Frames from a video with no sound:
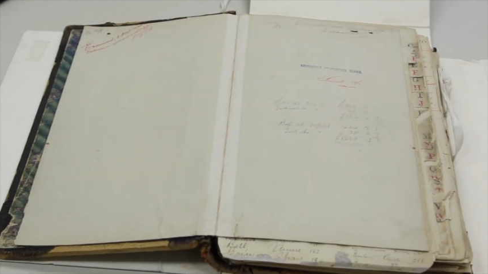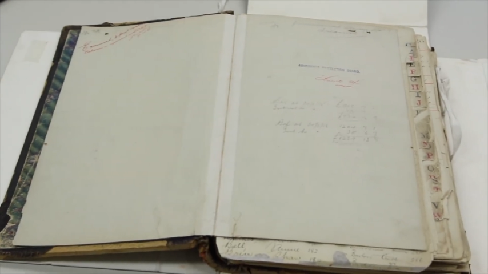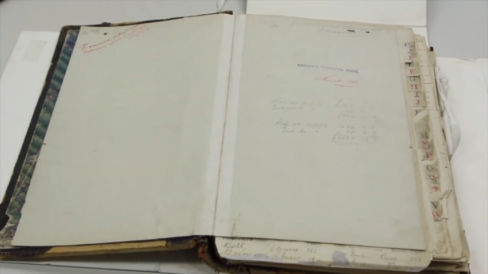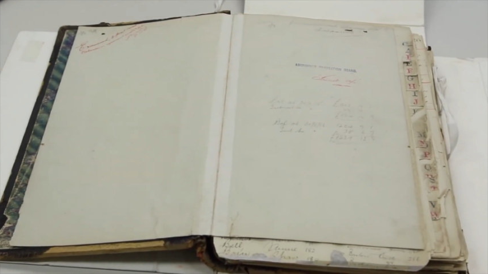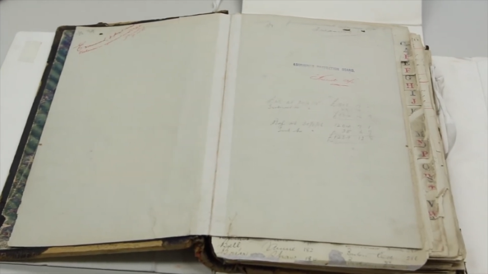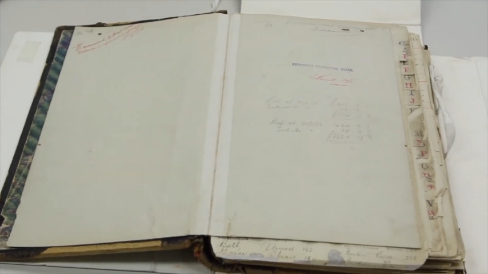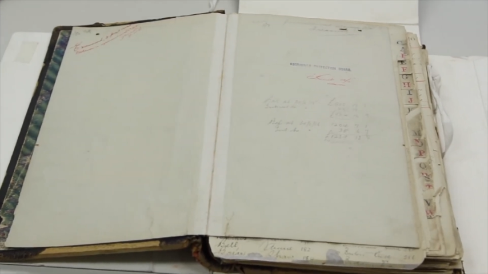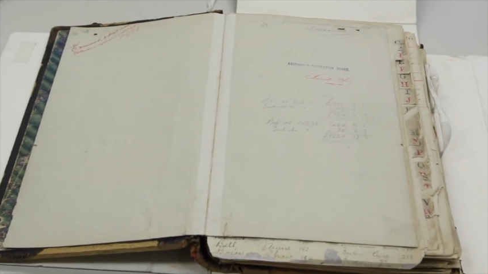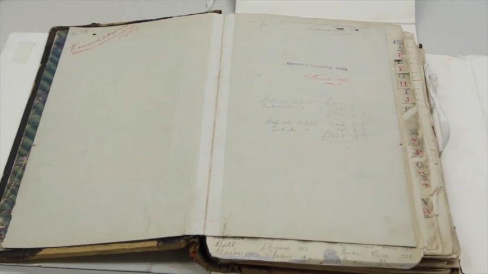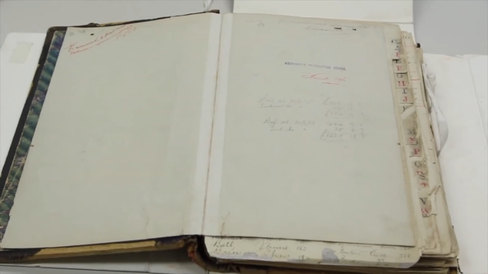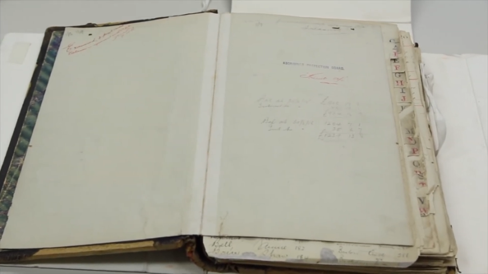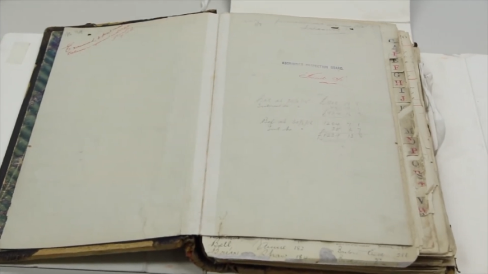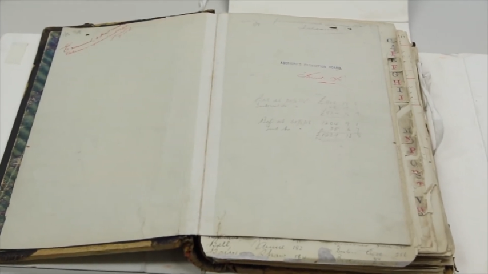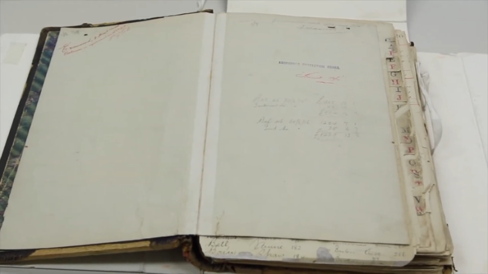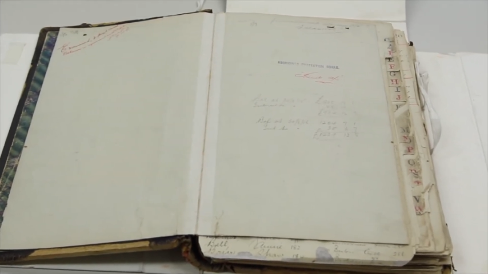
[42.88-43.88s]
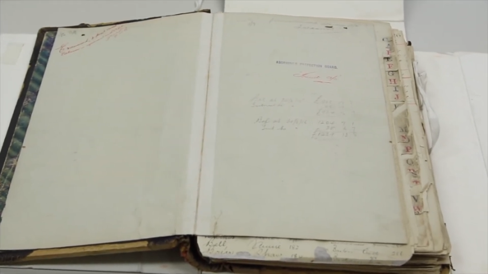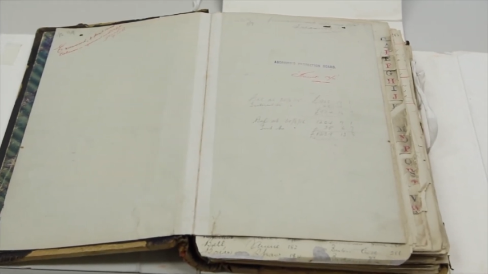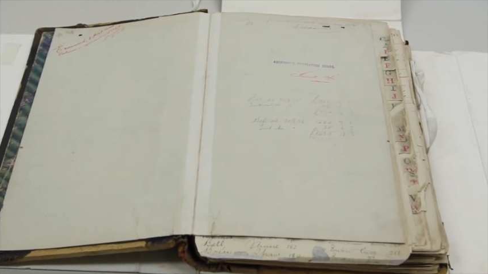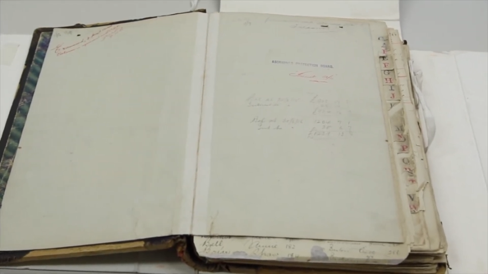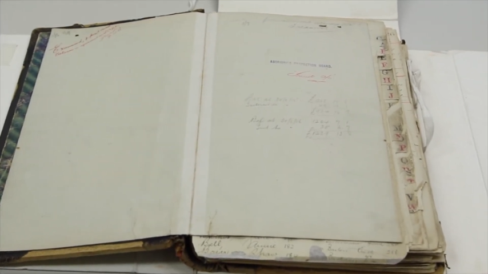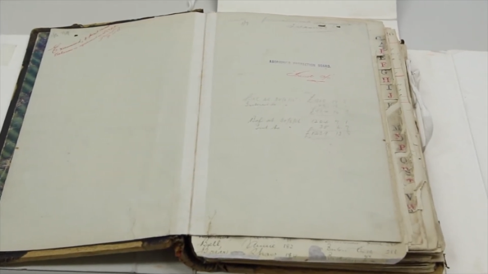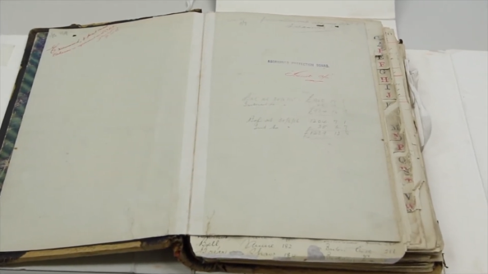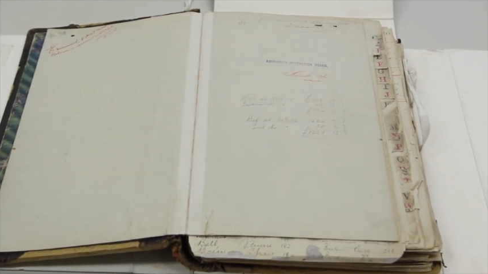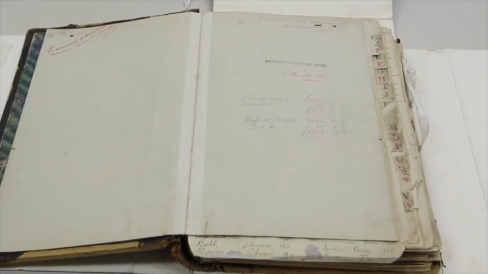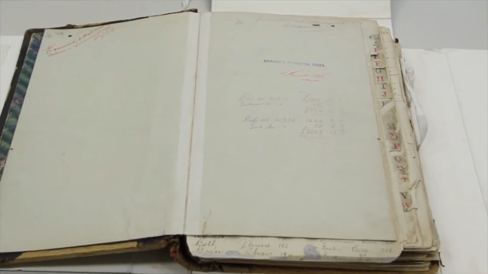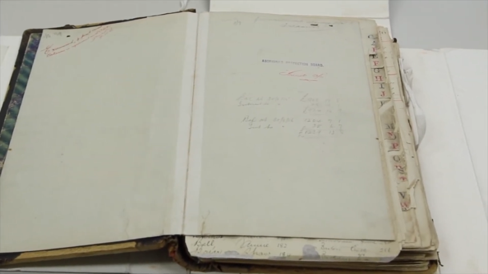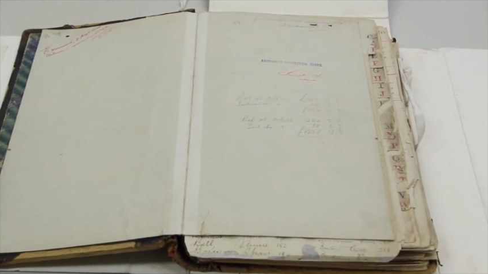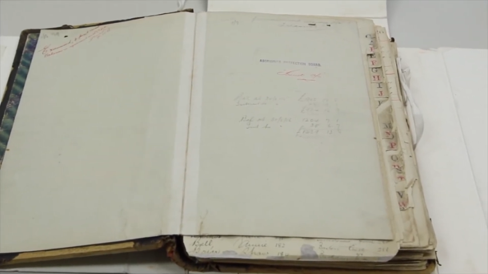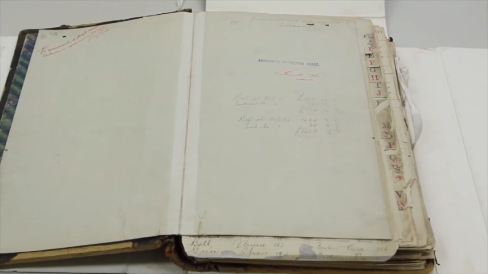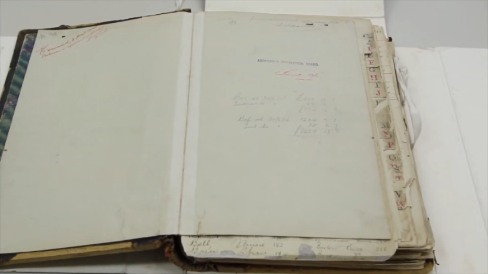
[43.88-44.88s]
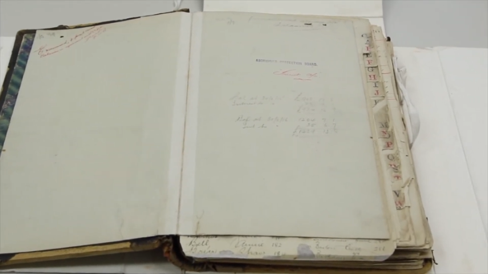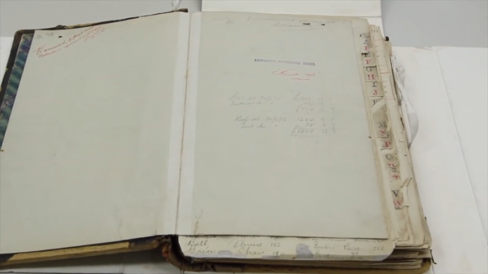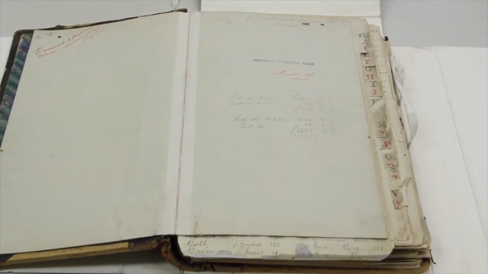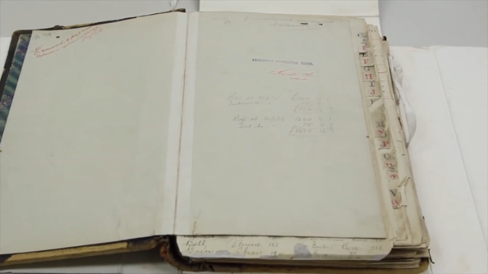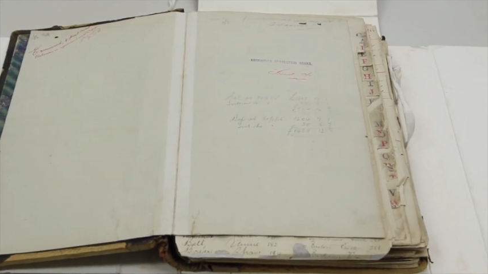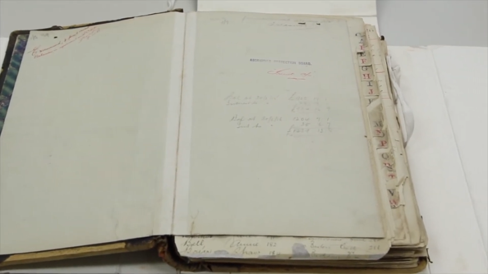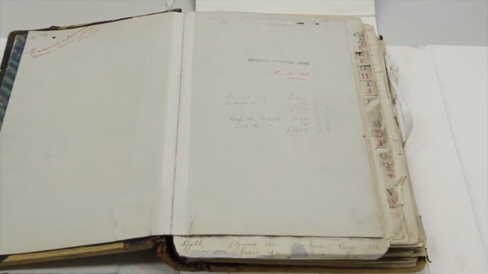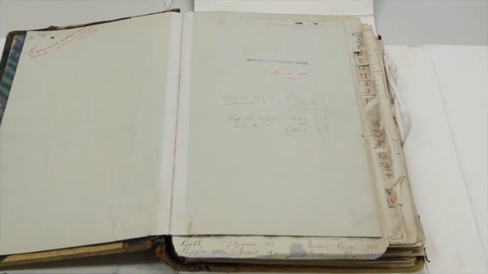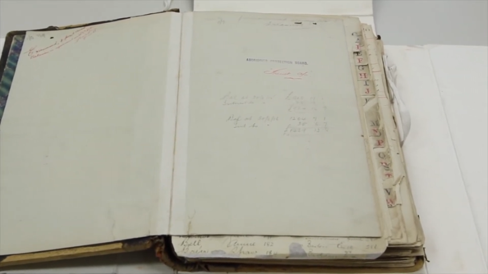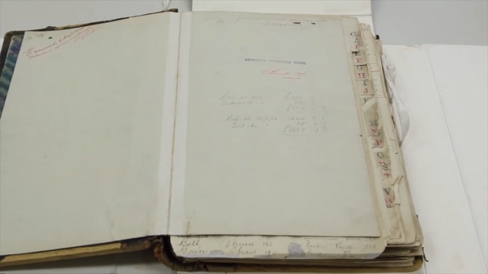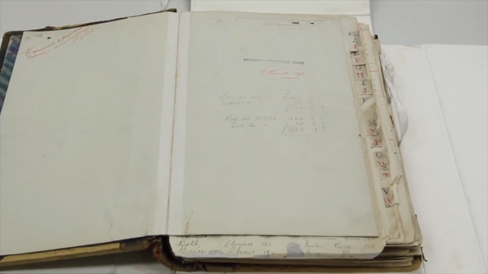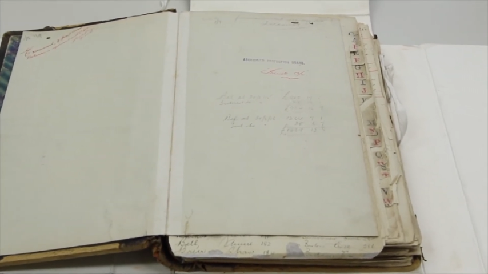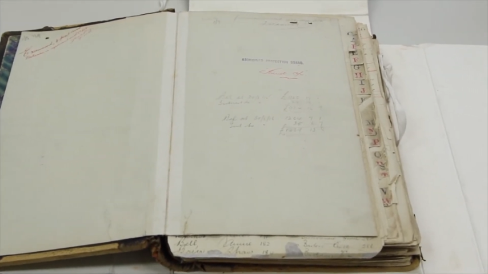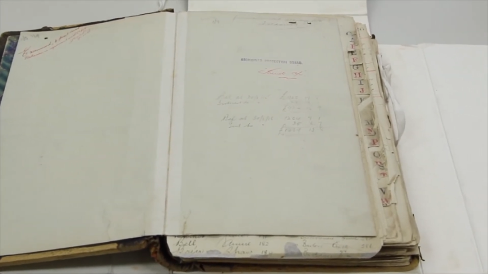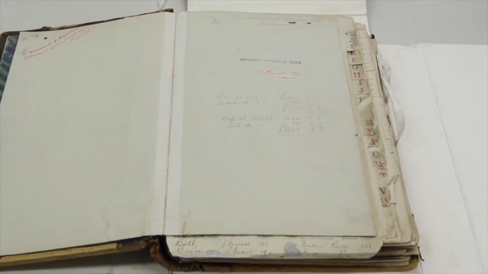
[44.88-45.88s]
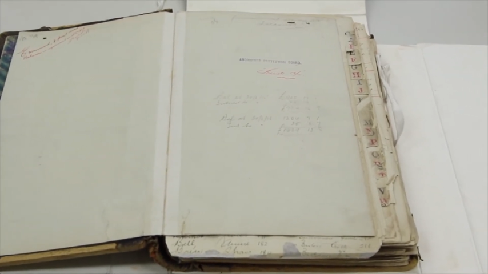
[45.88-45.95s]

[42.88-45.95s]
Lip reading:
No face is visible, so there are no lips to read.